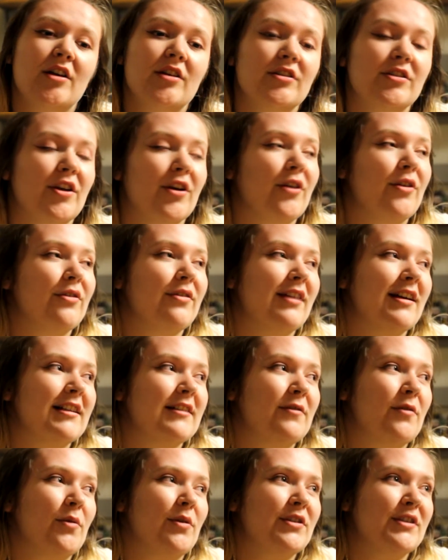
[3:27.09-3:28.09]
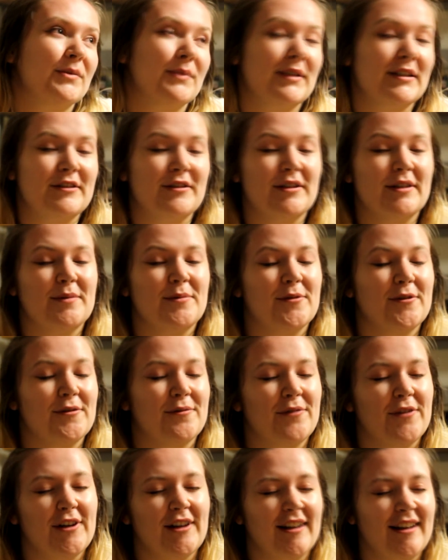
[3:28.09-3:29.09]
So thanks for watching my study abroad
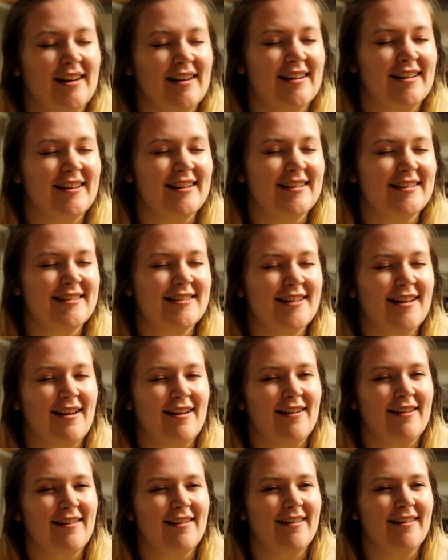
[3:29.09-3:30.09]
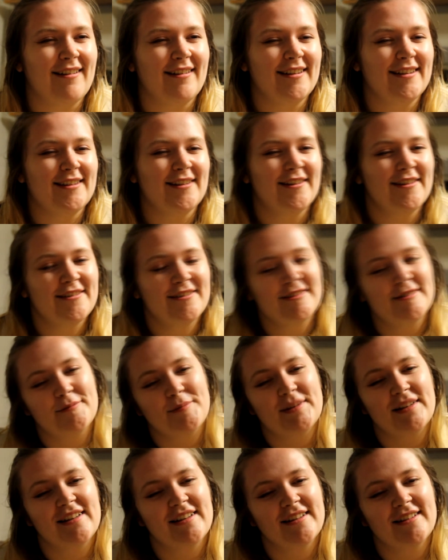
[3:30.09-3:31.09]
vlog, guys. You know, it's
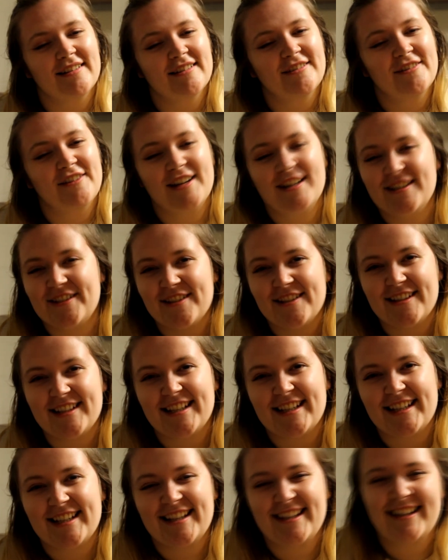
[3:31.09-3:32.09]
been a great journey.